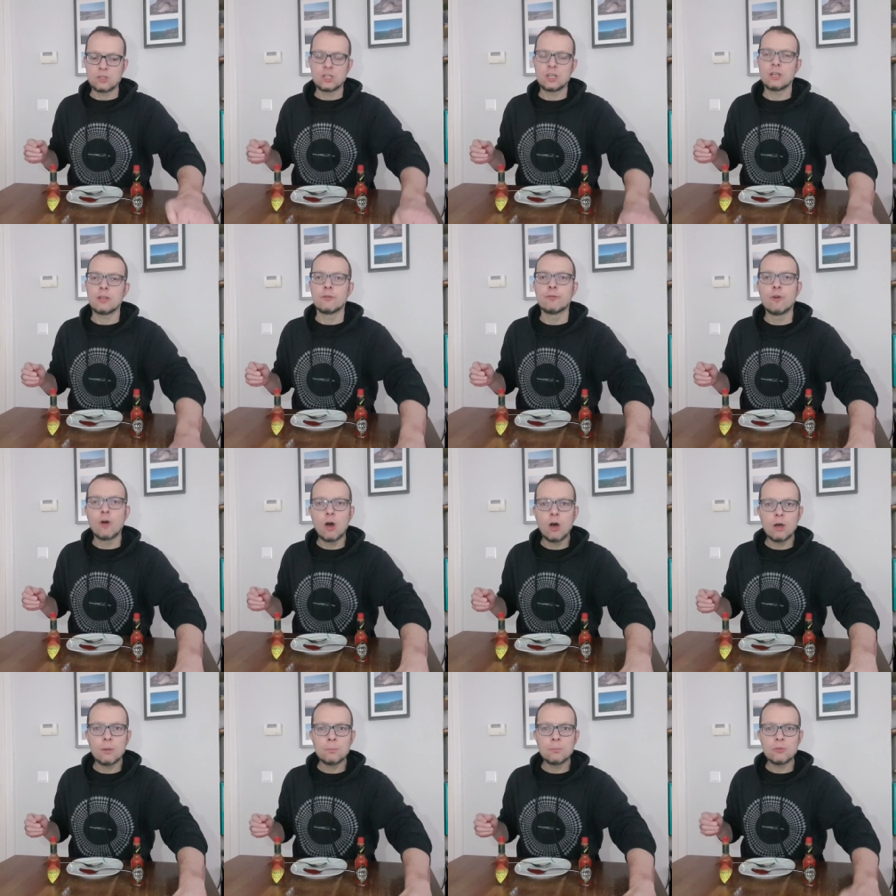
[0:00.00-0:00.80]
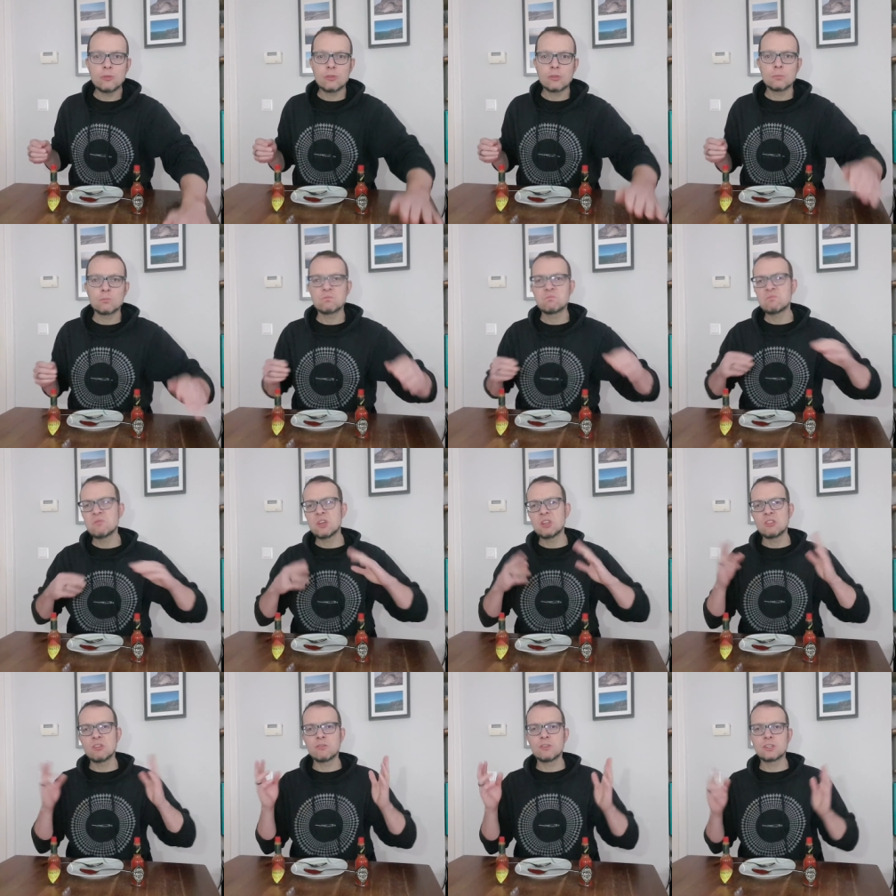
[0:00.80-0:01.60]
chili farms
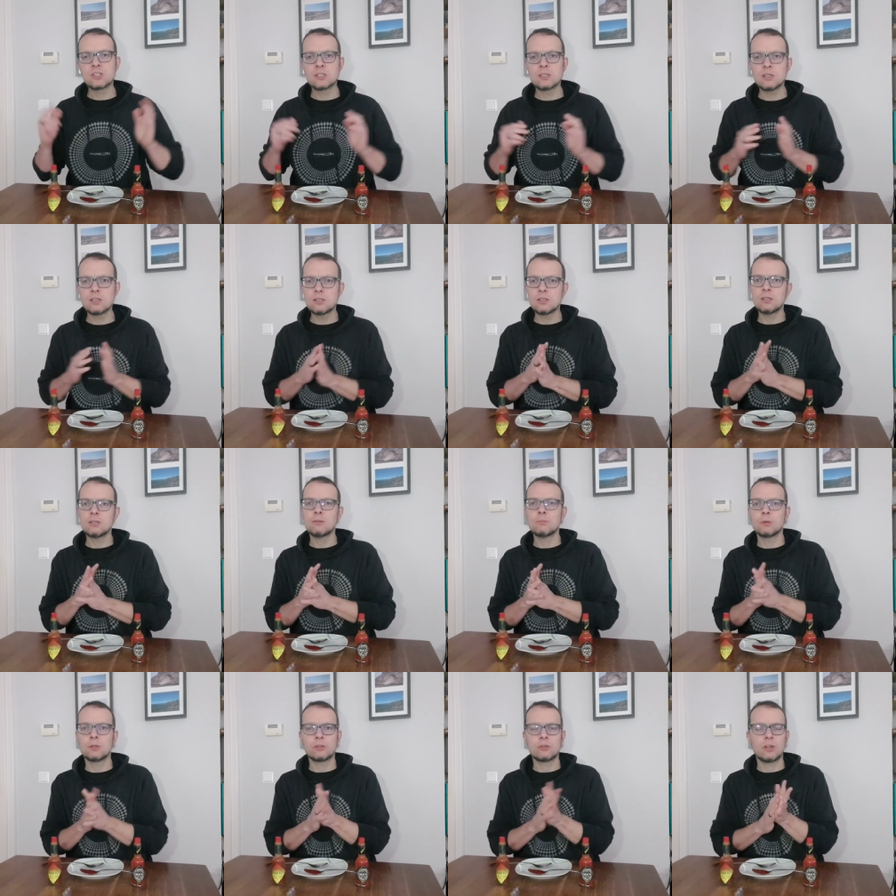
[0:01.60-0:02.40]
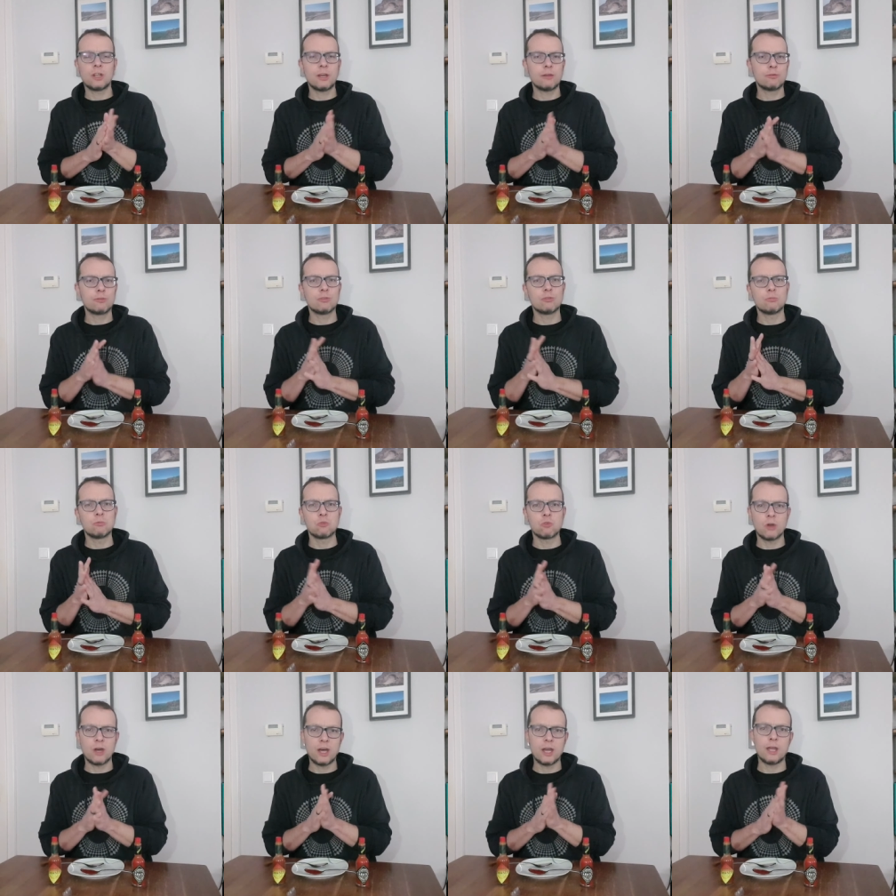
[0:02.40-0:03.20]
in the vicinity, but you'll have to
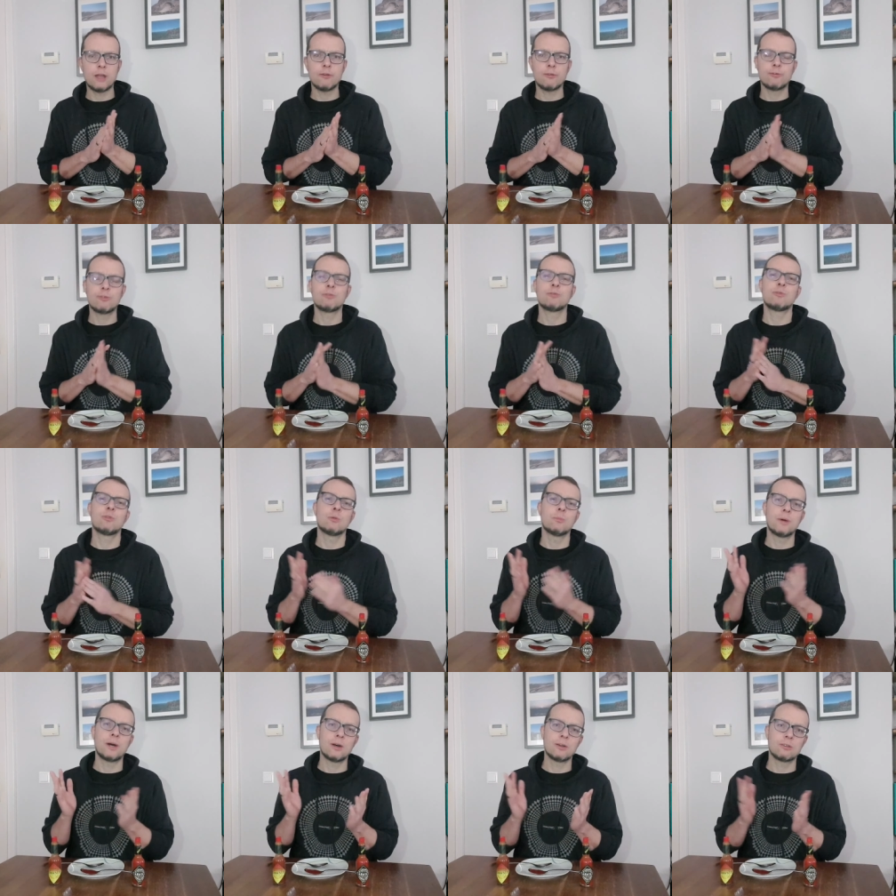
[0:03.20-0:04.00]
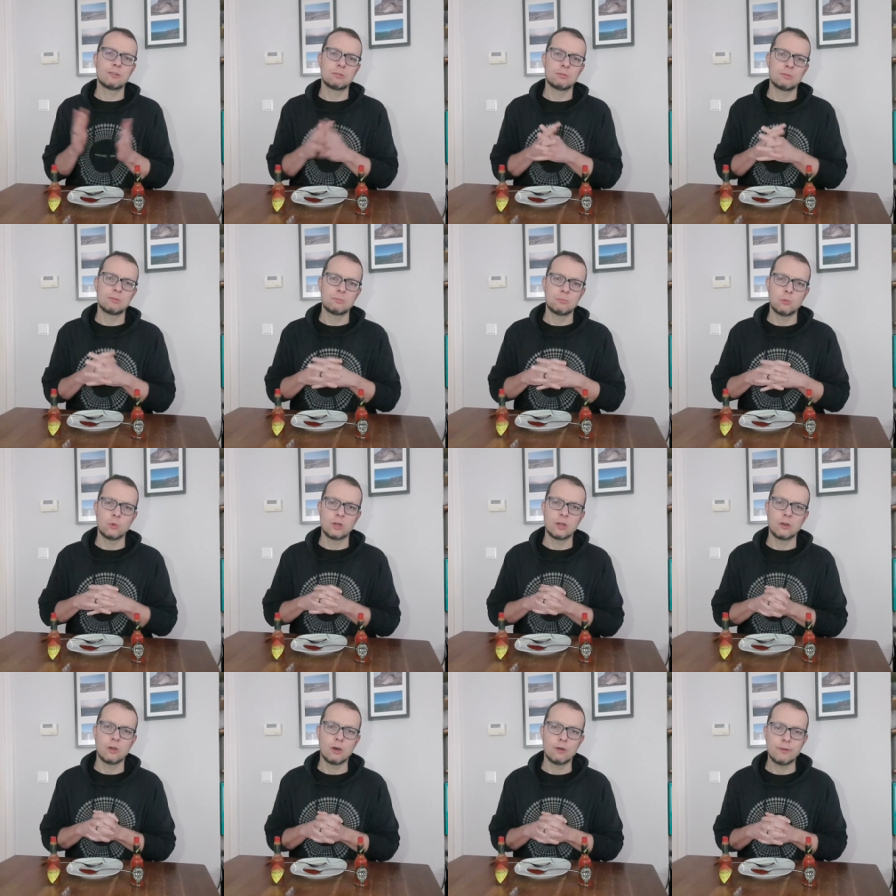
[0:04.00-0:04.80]
drive for about
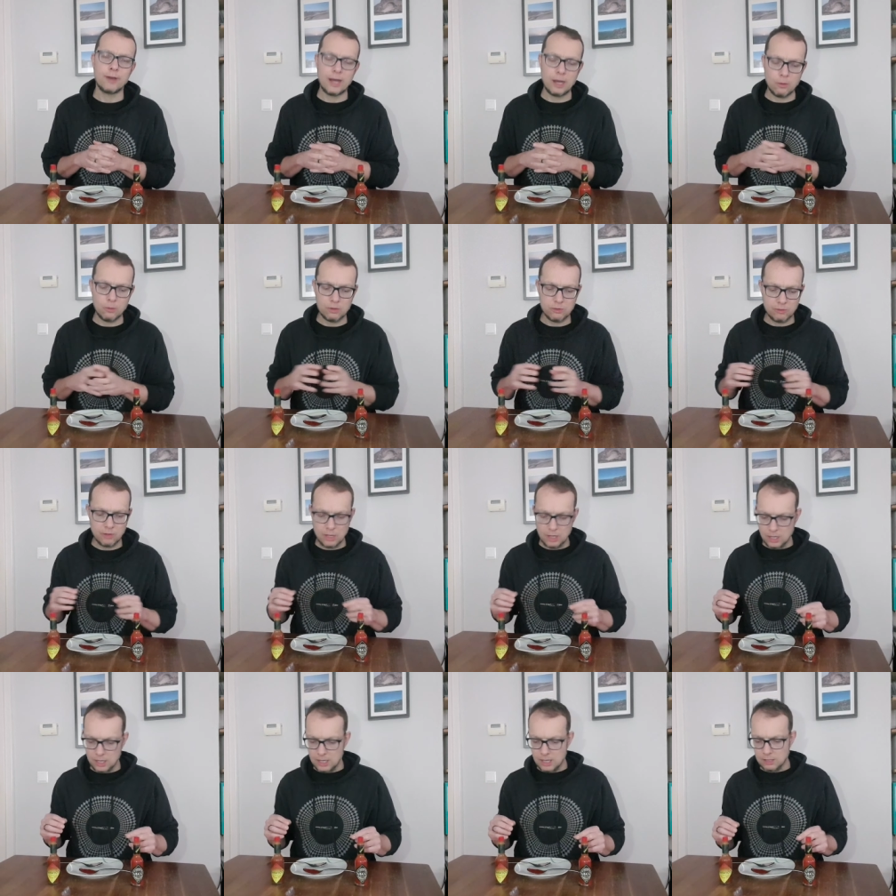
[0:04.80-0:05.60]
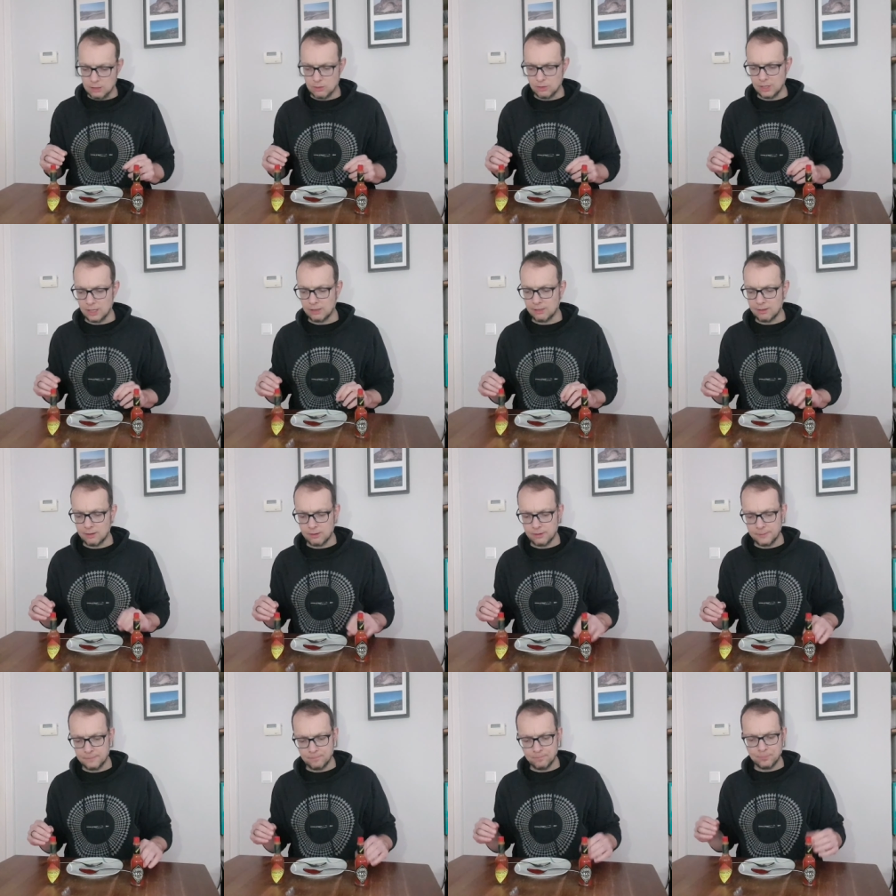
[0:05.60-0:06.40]
1.5 hours to get
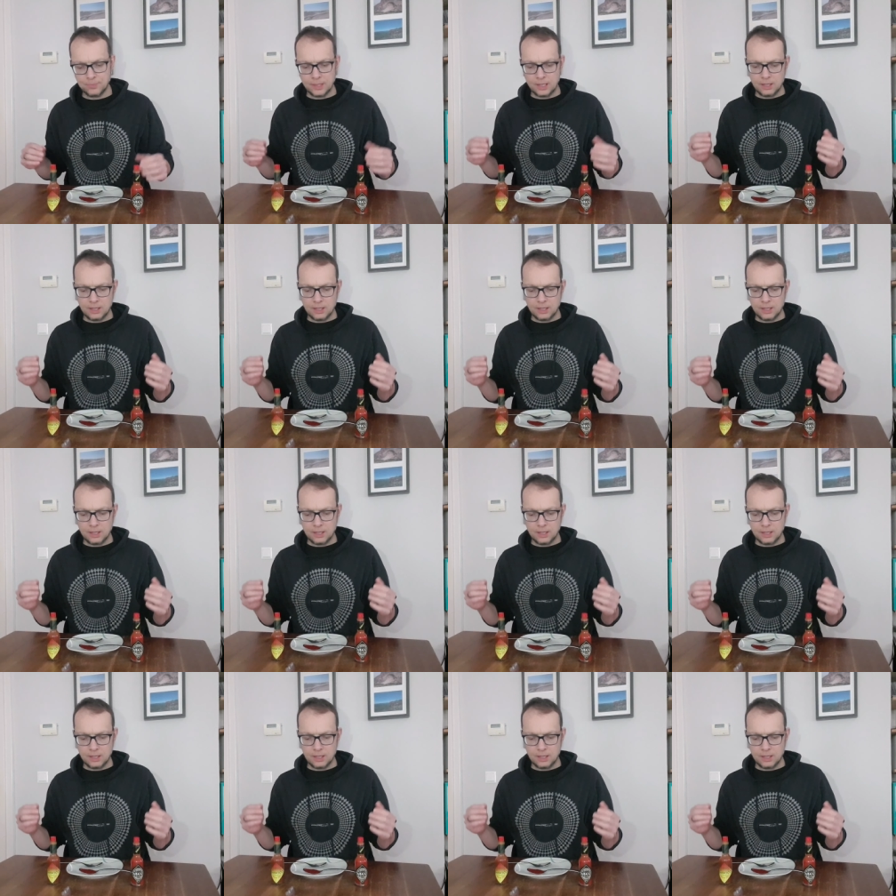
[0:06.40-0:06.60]
there.